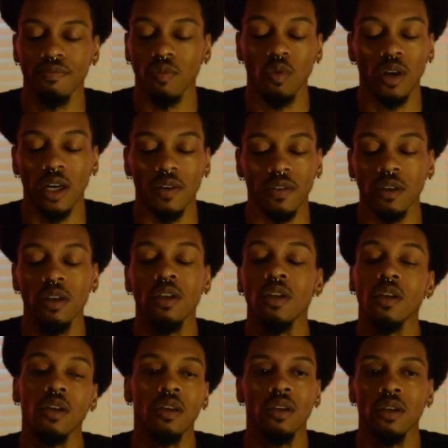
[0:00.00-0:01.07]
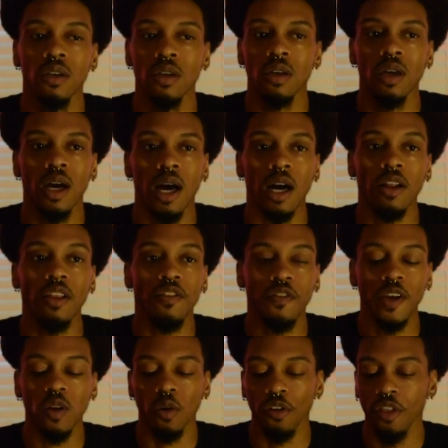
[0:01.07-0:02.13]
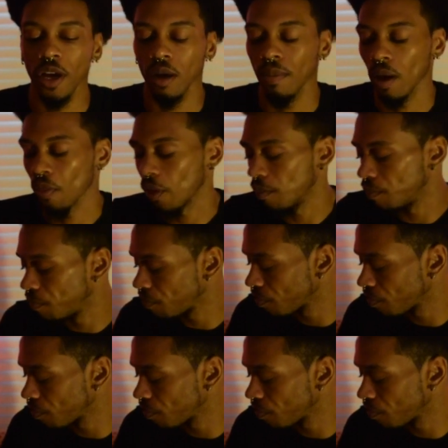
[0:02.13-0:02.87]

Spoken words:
whatever? How do they feel or think about them?